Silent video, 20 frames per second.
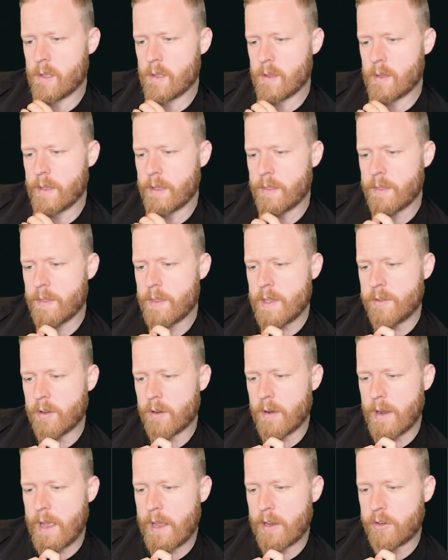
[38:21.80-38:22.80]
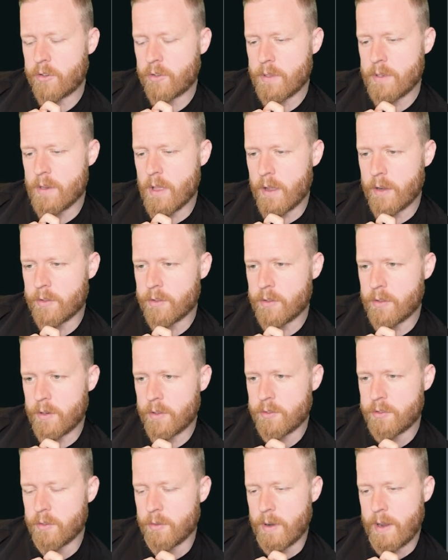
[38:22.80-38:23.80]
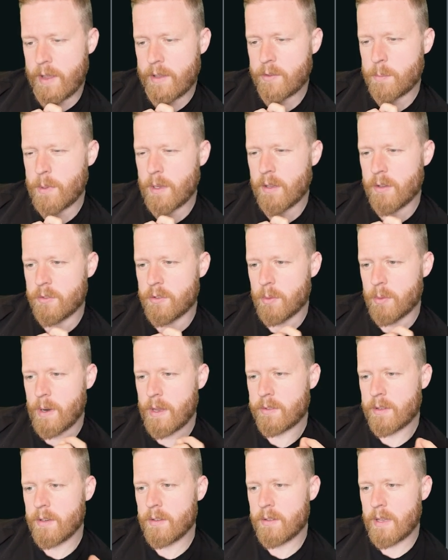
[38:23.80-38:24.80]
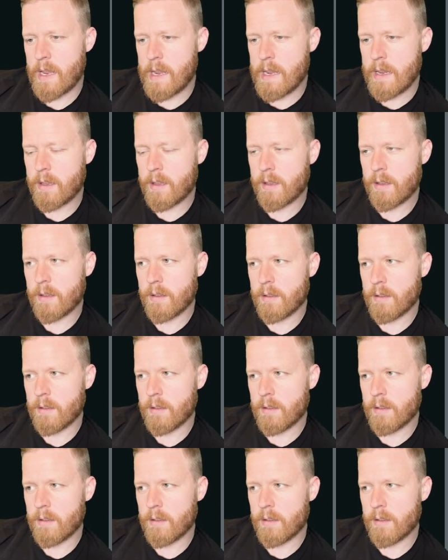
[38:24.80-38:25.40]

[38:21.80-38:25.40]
Like, these are actually not as good as Duress, because Duress can take